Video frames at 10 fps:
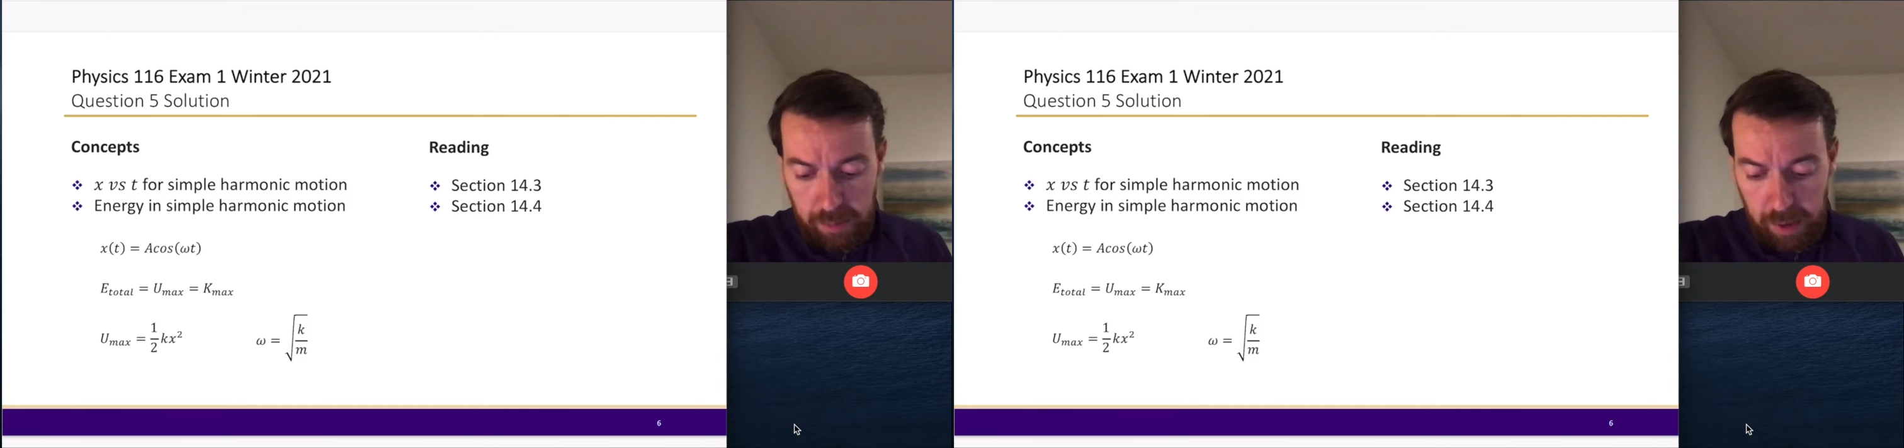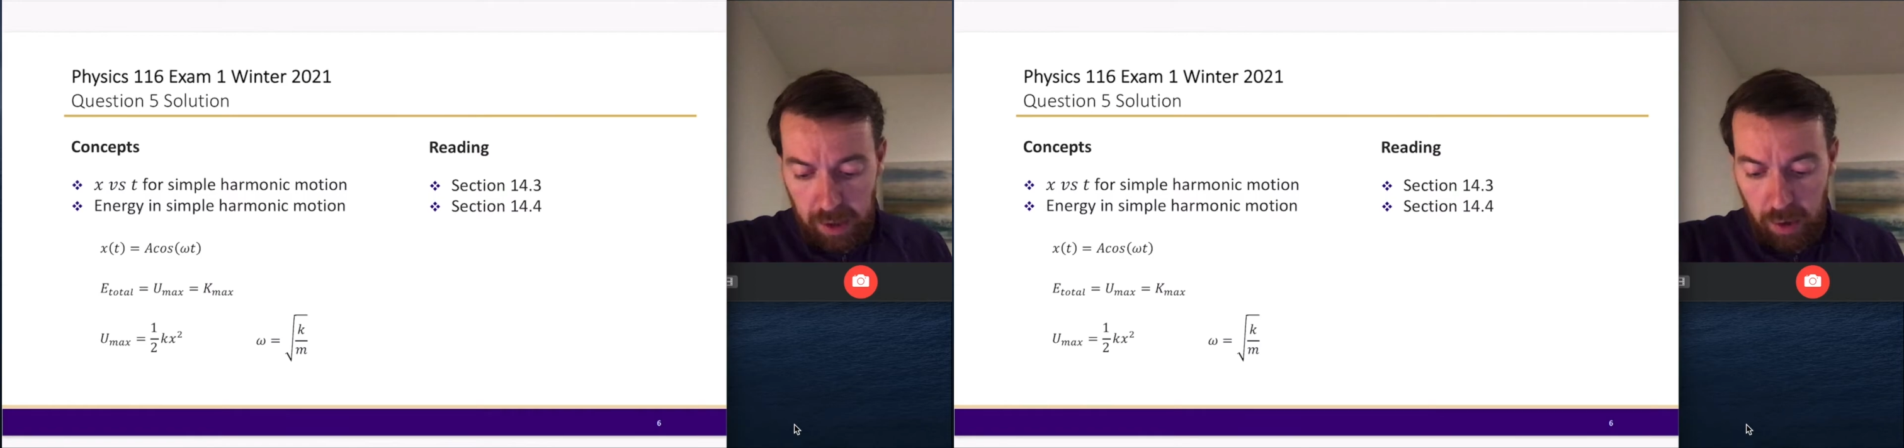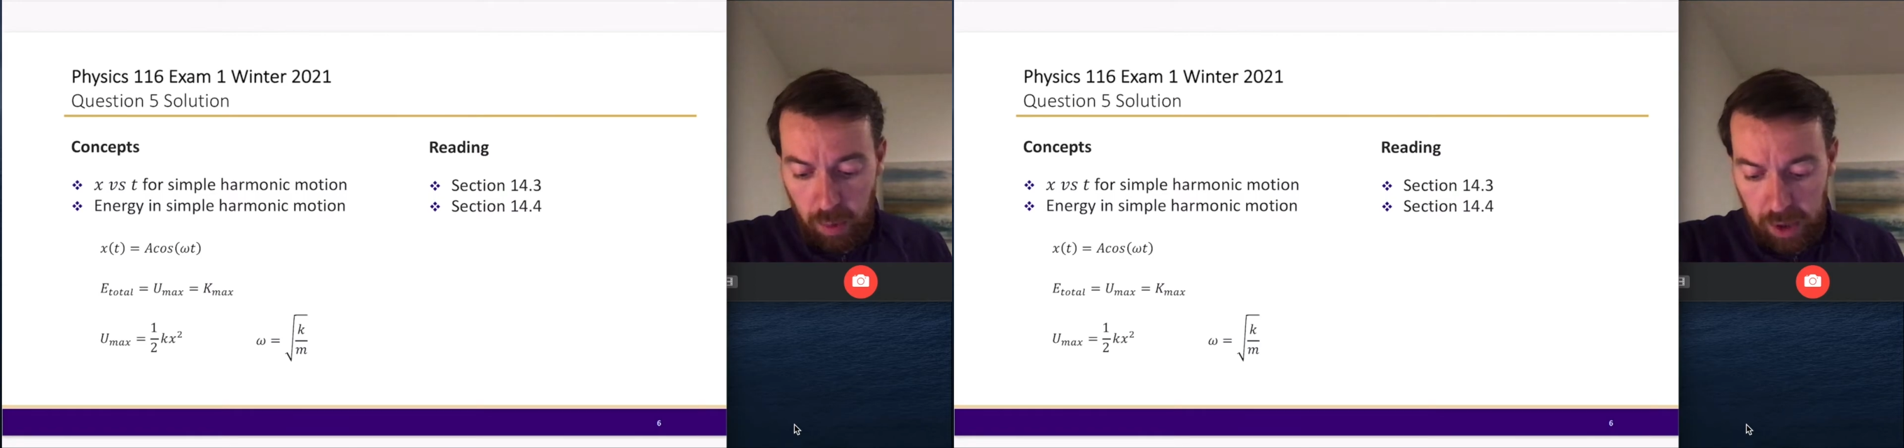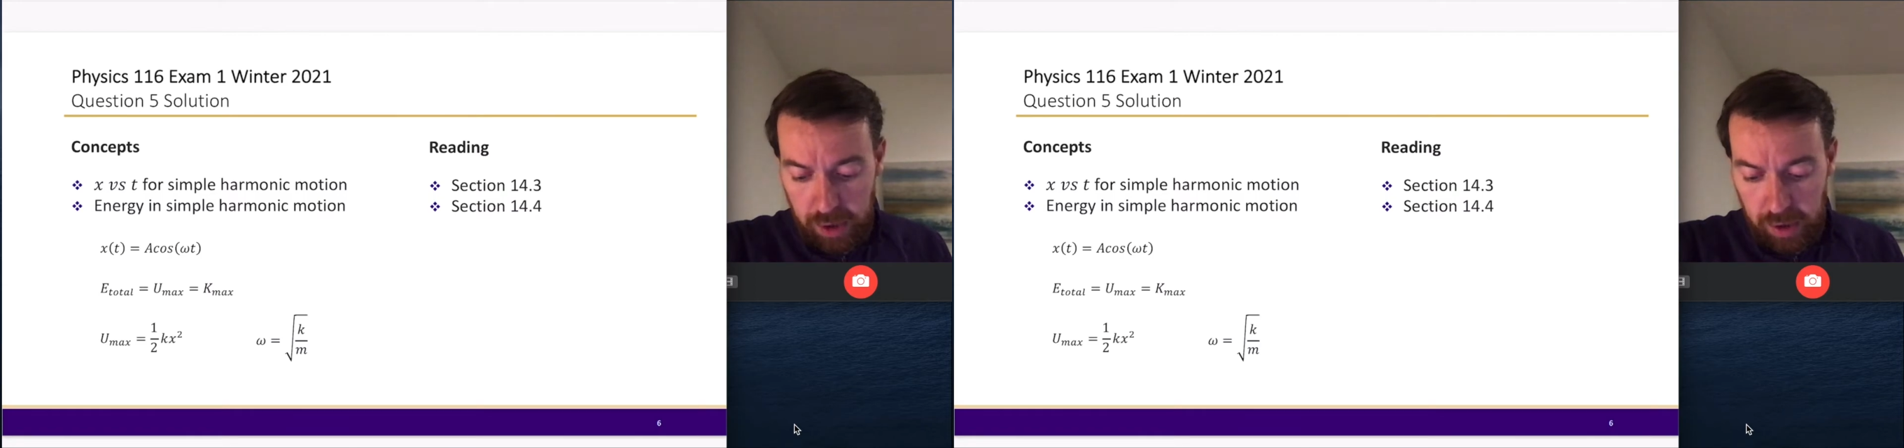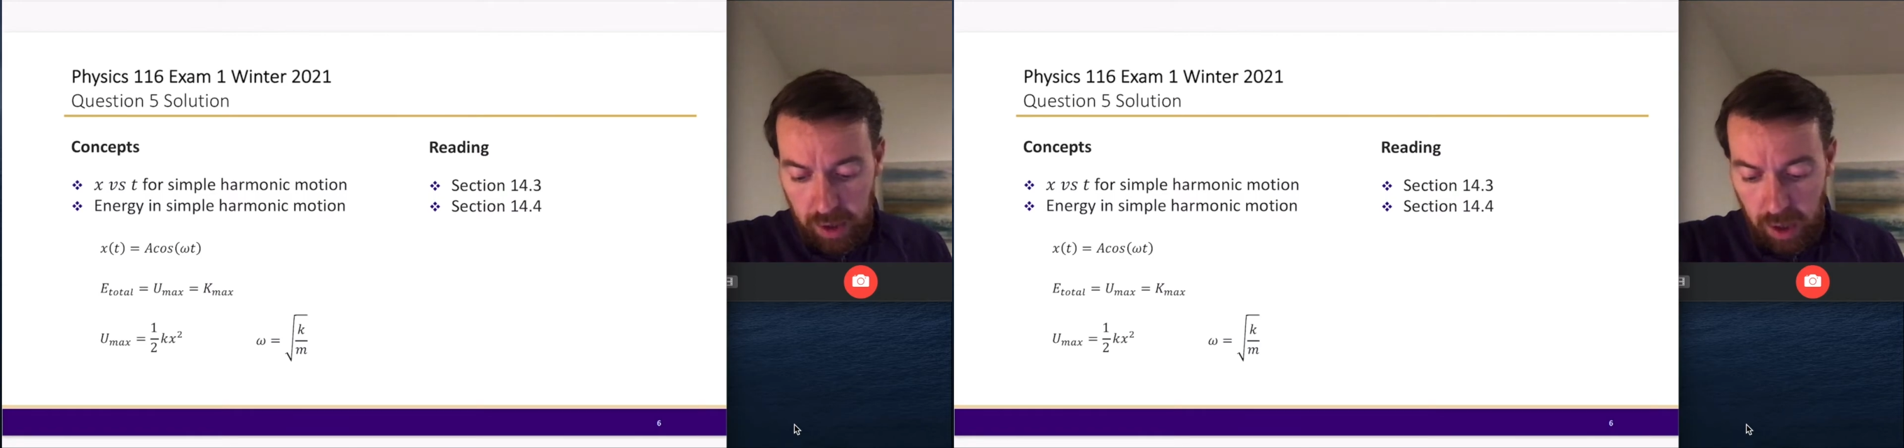particular
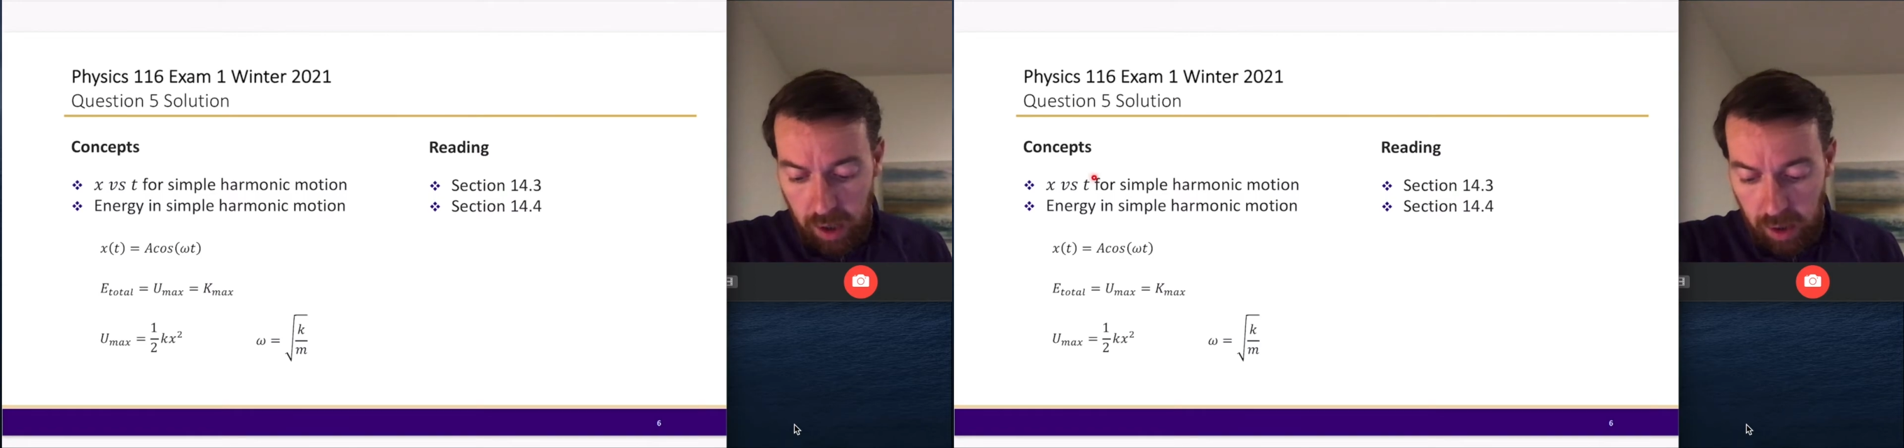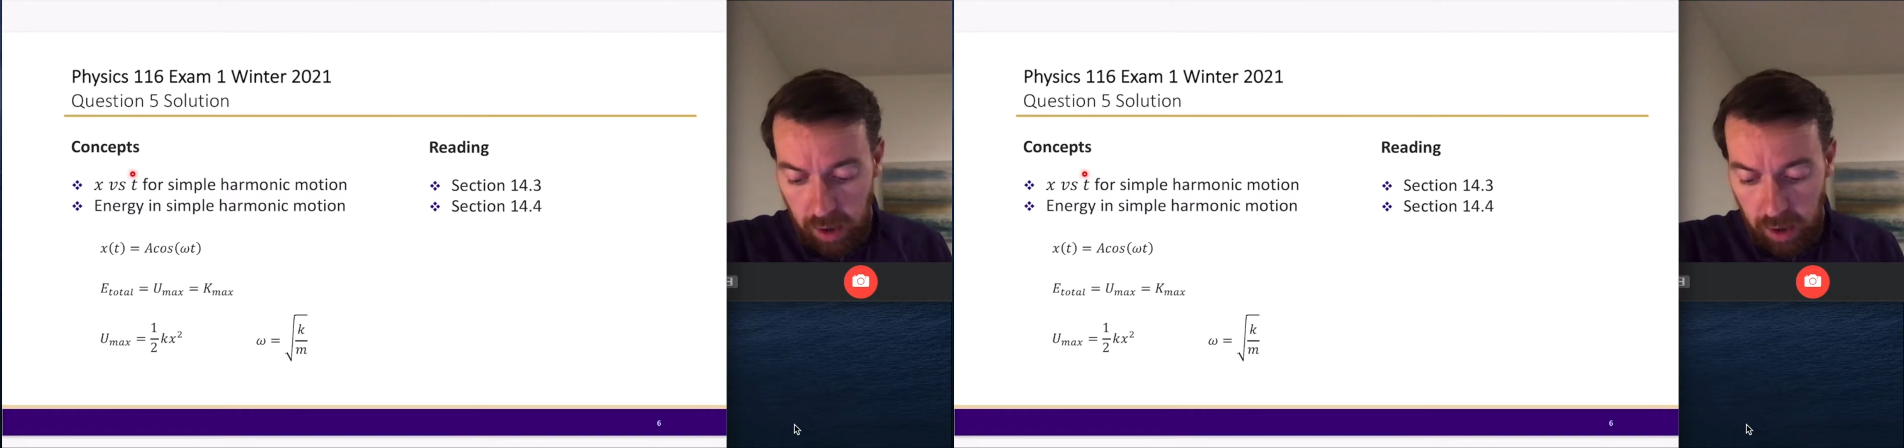question are